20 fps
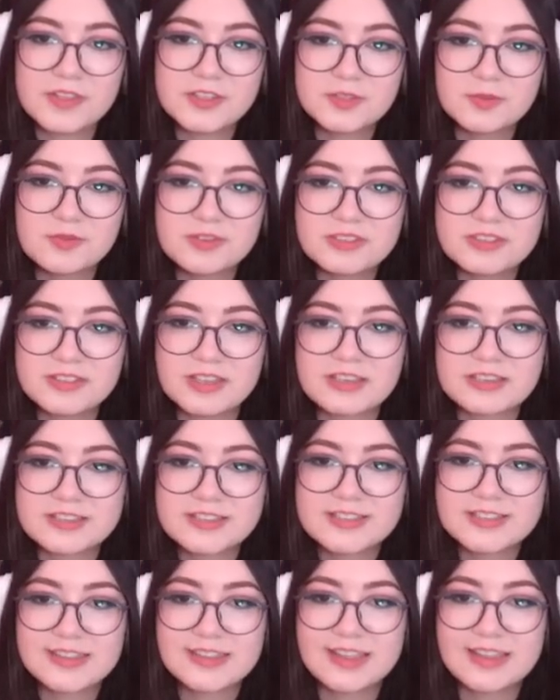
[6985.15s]
This one is
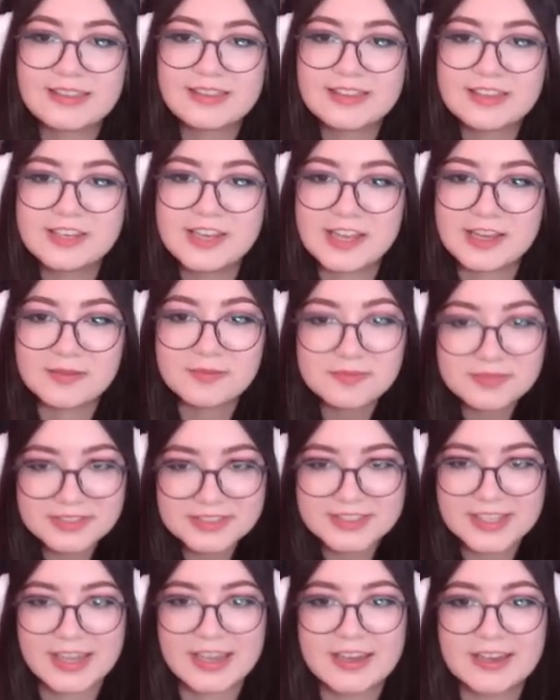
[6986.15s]
like slightly
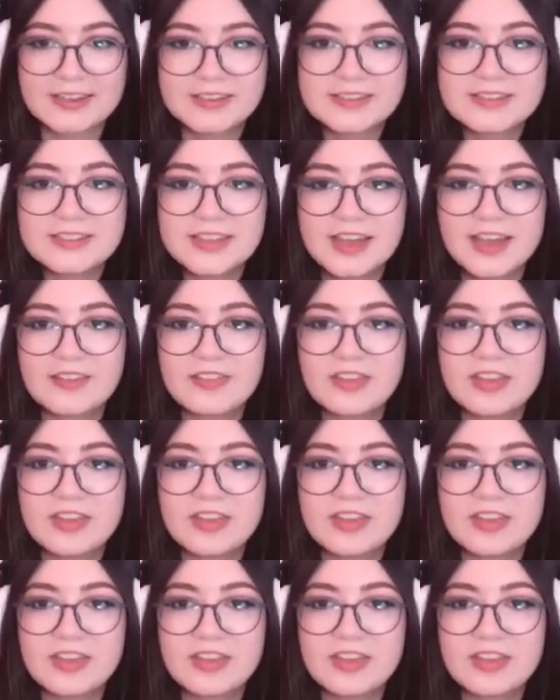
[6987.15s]
damp sand.